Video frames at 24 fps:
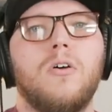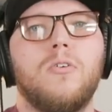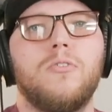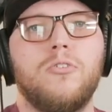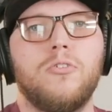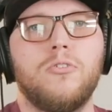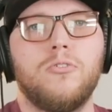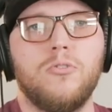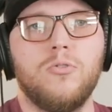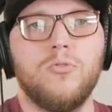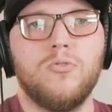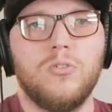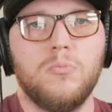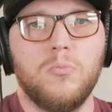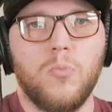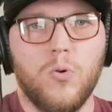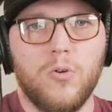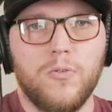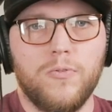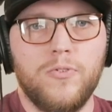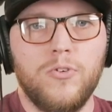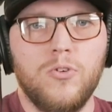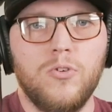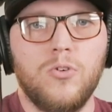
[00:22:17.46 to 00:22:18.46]
You're using
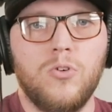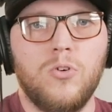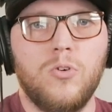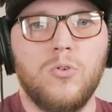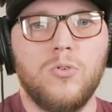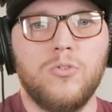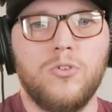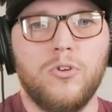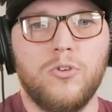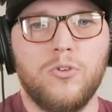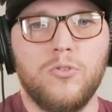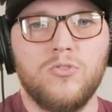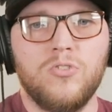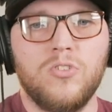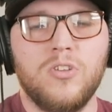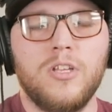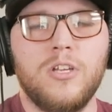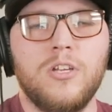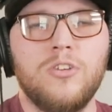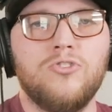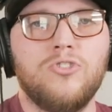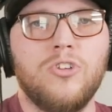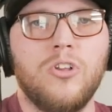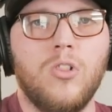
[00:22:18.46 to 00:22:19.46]
more fuel, you're using
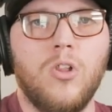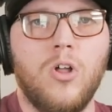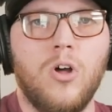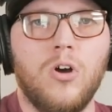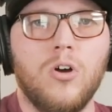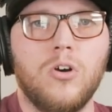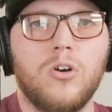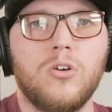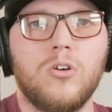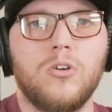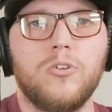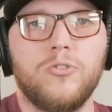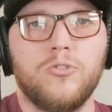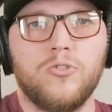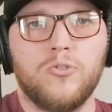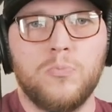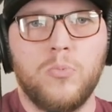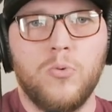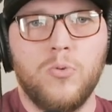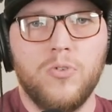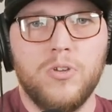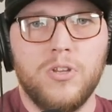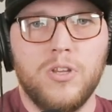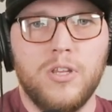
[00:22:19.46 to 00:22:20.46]
the engine longer, you're
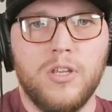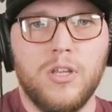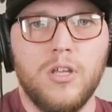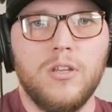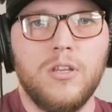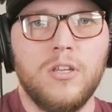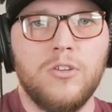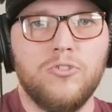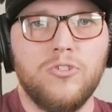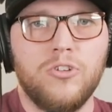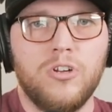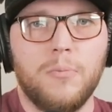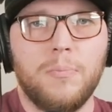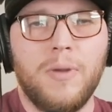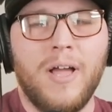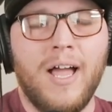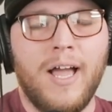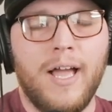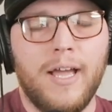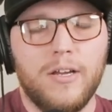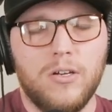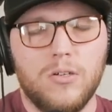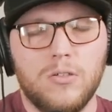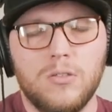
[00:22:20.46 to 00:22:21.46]
spooling the engine up
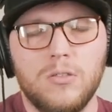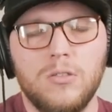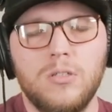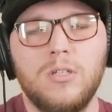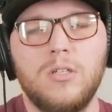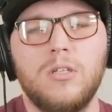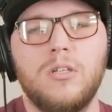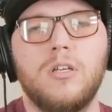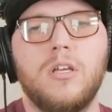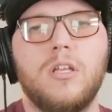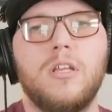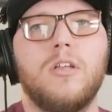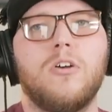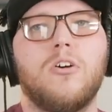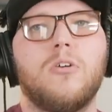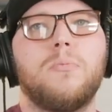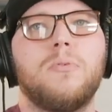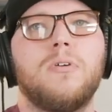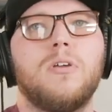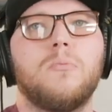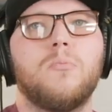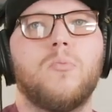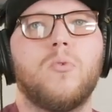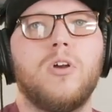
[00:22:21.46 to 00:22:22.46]
higher in the
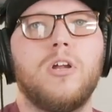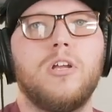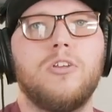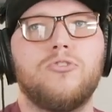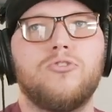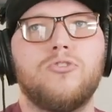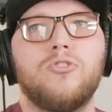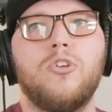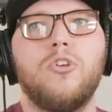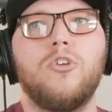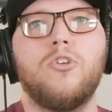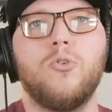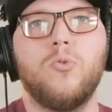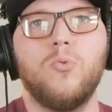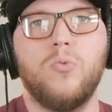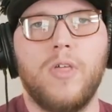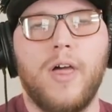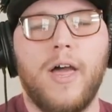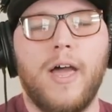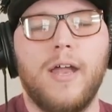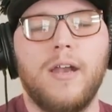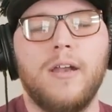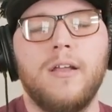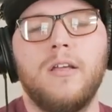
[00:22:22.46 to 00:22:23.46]
RPM range to do
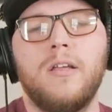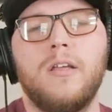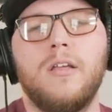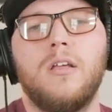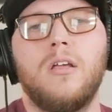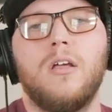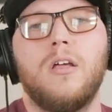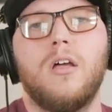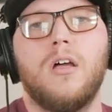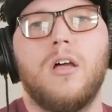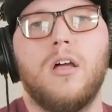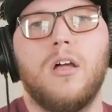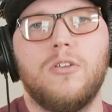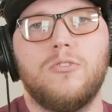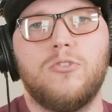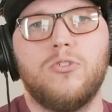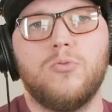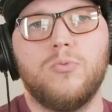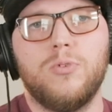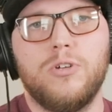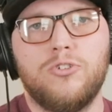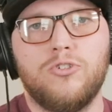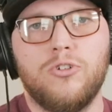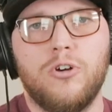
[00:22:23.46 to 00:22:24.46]
that, to
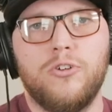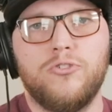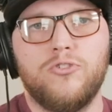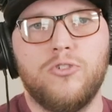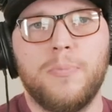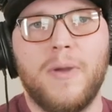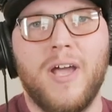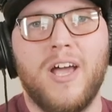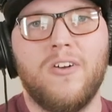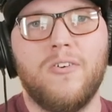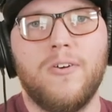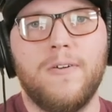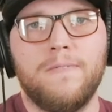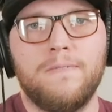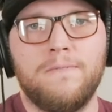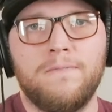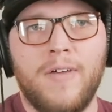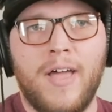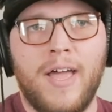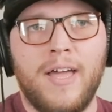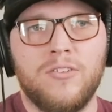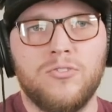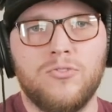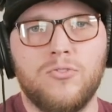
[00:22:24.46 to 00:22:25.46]
recharge your battery
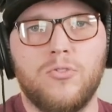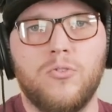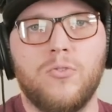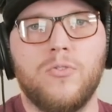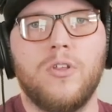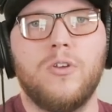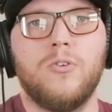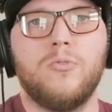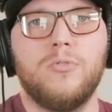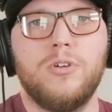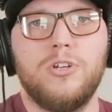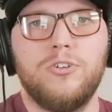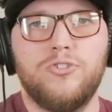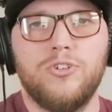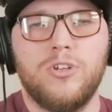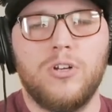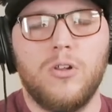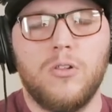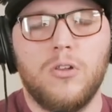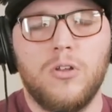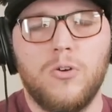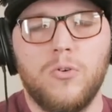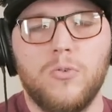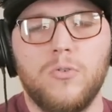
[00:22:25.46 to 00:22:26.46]
faster than regen
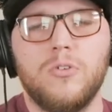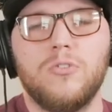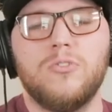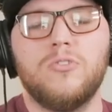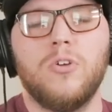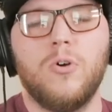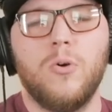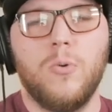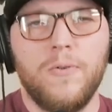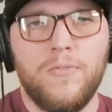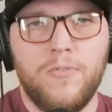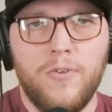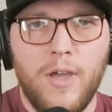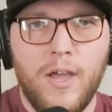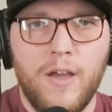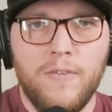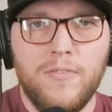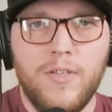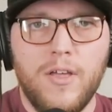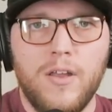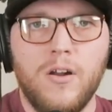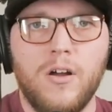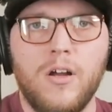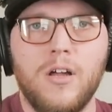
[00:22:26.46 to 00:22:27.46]
alone. So if you
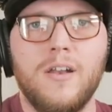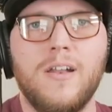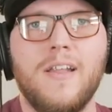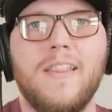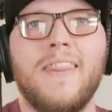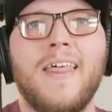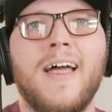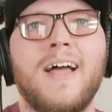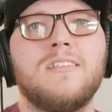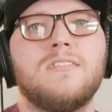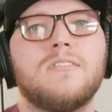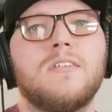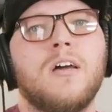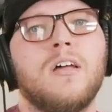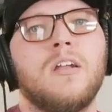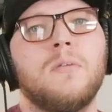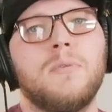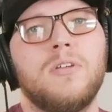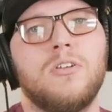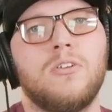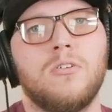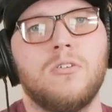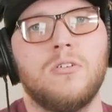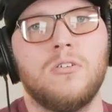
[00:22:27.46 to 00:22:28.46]
have that on, that's got to
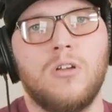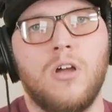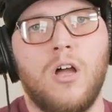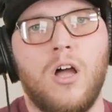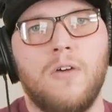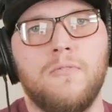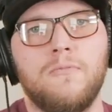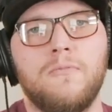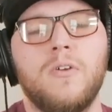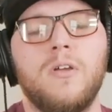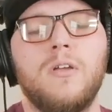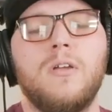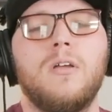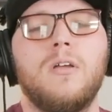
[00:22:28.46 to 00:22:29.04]
be turned off.